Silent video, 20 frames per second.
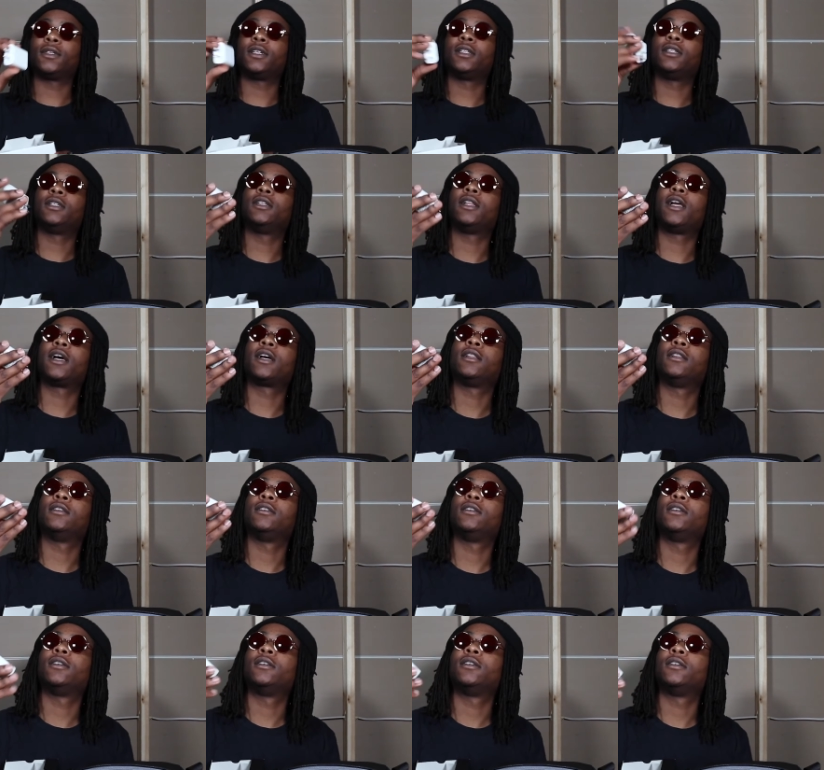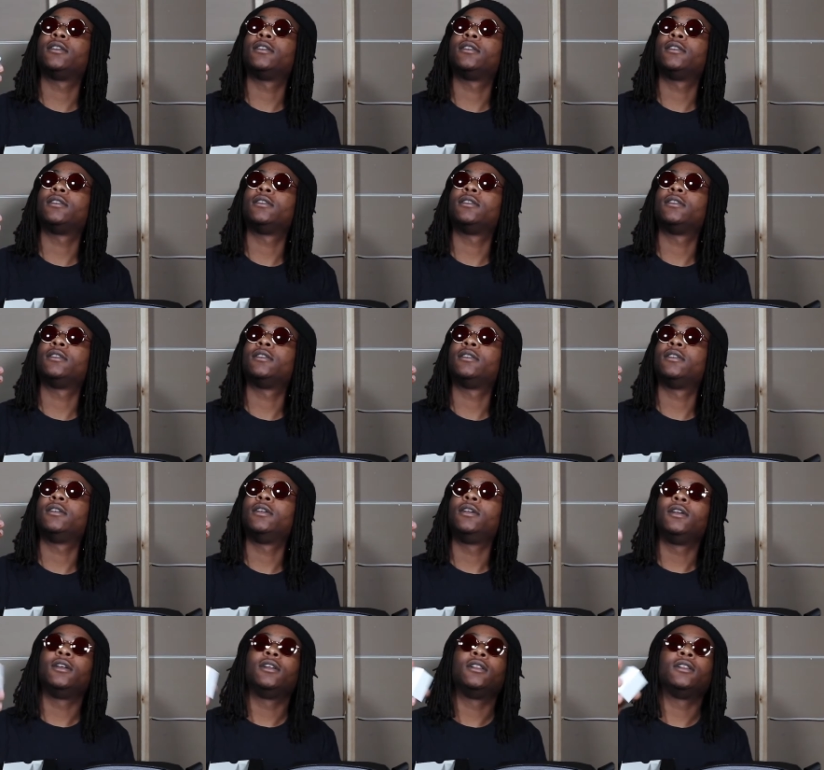Look like a little
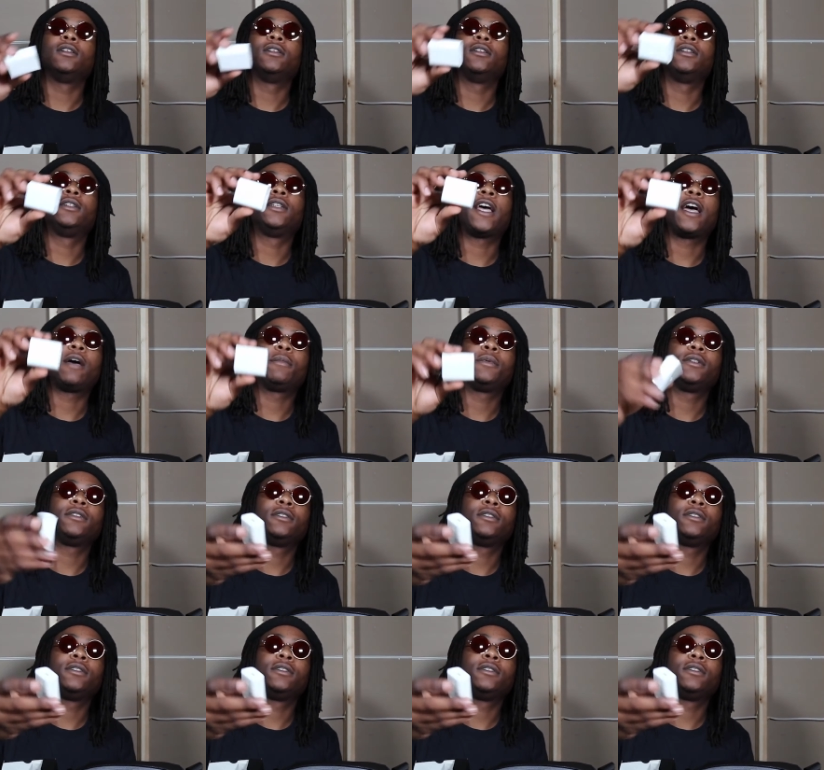adapter,